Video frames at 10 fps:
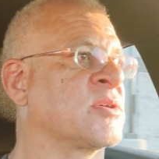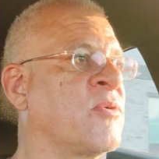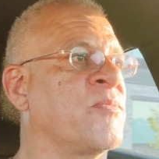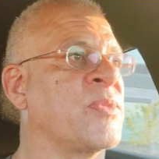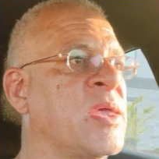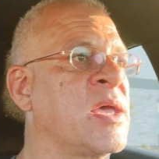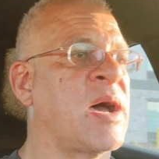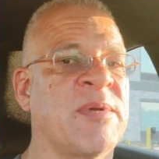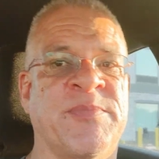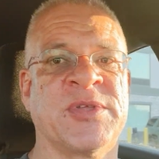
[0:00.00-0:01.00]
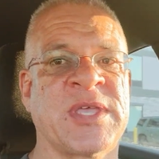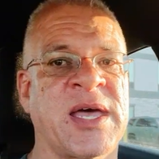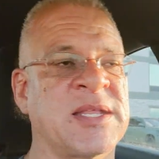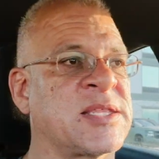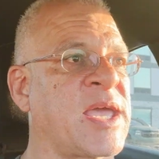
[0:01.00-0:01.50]
so I'm going to put
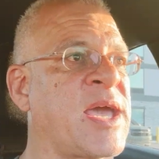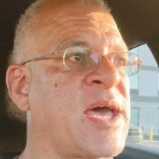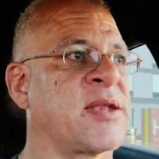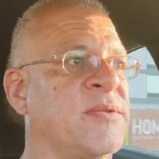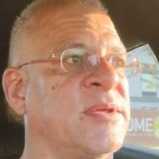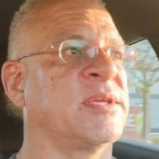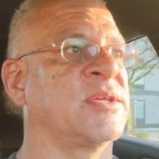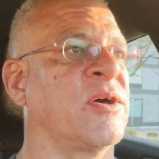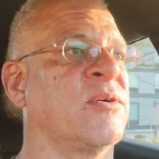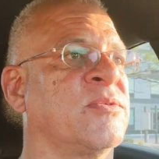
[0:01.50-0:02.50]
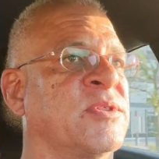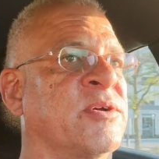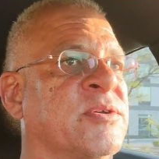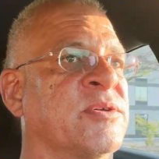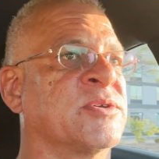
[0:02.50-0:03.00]
that in the ad. You know,
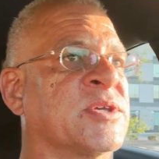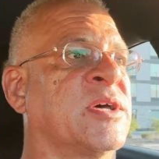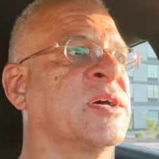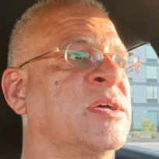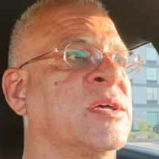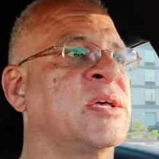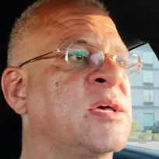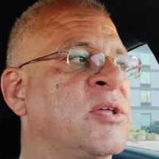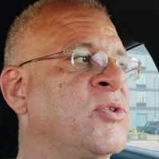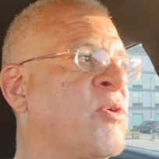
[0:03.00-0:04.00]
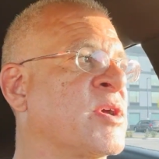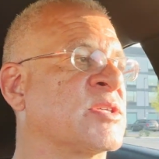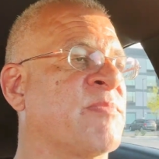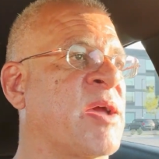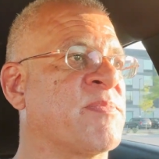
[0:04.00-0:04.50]
there's a
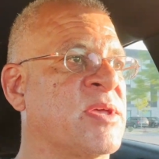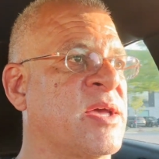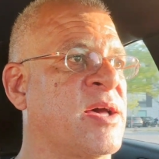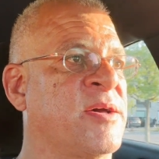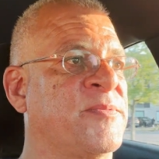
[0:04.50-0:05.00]
noise. It might be